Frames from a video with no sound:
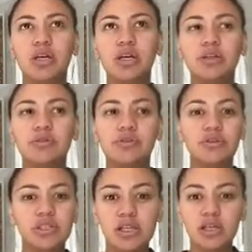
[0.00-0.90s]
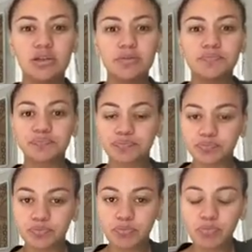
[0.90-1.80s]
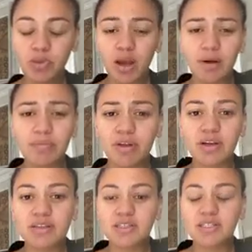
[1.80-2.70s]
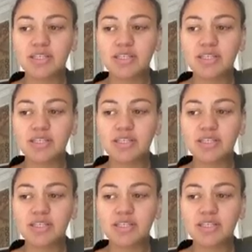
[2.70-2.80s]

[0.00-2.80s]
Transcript: in New Zealand, that is